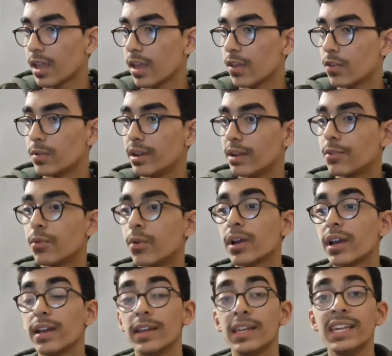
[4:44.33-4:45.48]
So now the rook
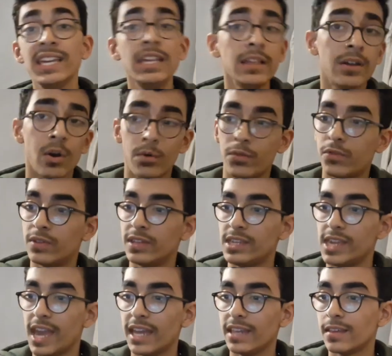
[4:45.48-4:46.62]
e goes to
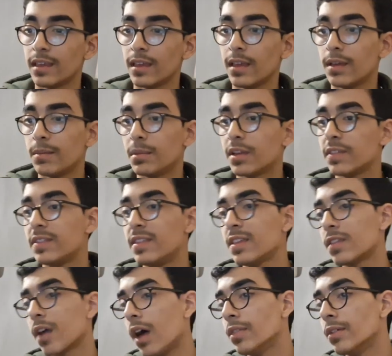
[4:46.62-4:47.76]
d8 because
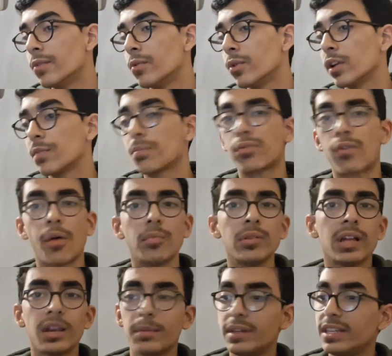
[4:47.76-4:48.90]
this other rook is probably
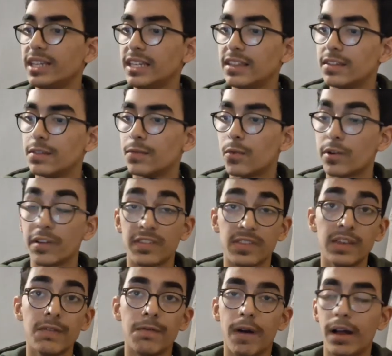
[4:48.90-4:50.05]
going to be needed for the
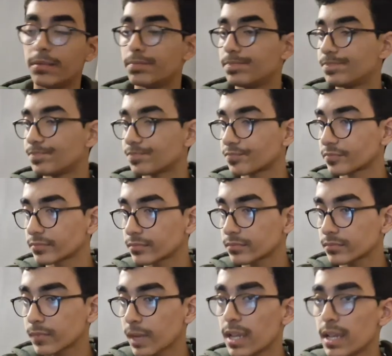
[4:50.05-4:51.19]
c file.
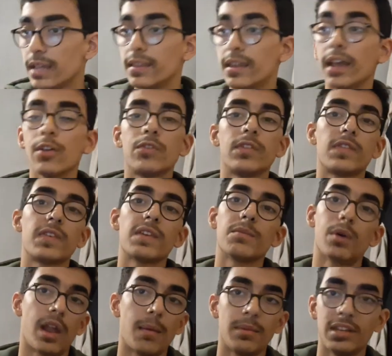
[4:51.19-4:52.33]
Then I goes to
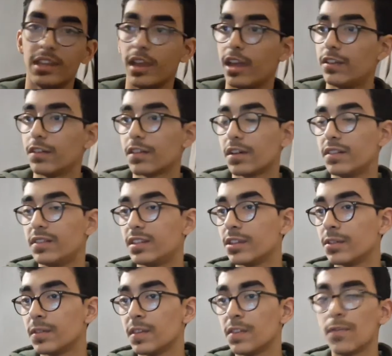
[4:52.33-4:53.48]
c1. I mean, it just
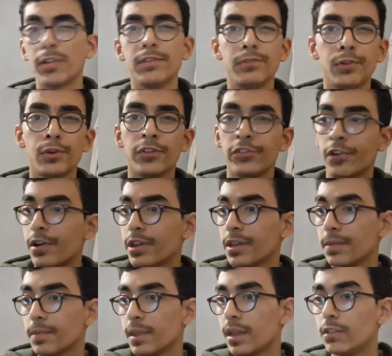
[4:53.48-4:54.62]
continues its very weird journey.
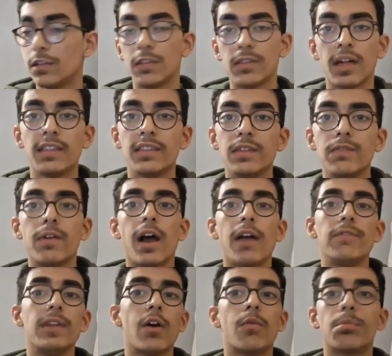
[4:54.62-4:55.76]
Just knight c5
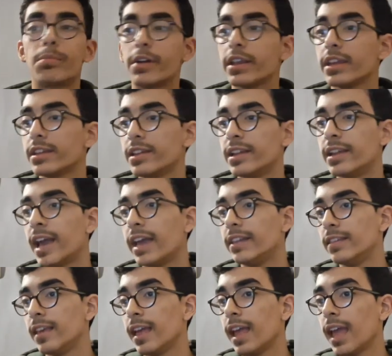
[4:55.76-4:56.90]
now, bringing in the knight,
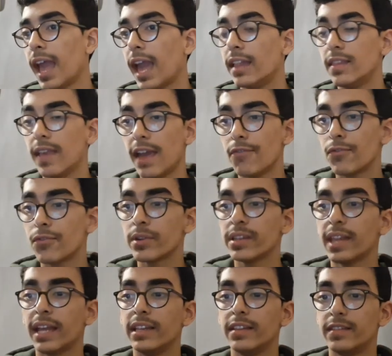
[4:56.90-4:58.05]
and f3,
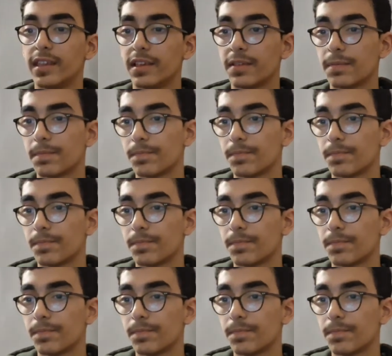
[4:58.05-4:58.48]
knight e6.